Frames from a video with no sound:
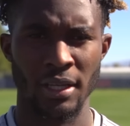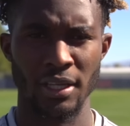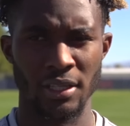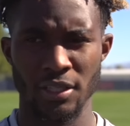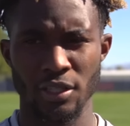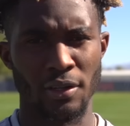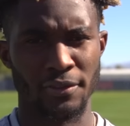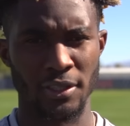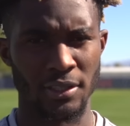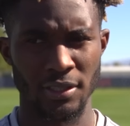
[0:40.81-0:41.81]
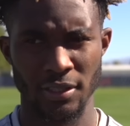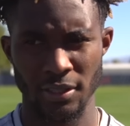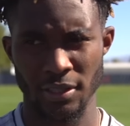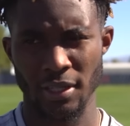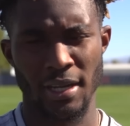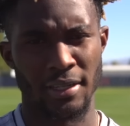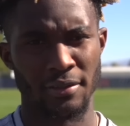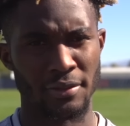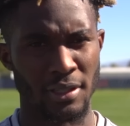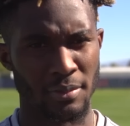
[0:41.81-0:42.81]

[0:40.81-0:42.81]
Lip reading: it's tough to kind of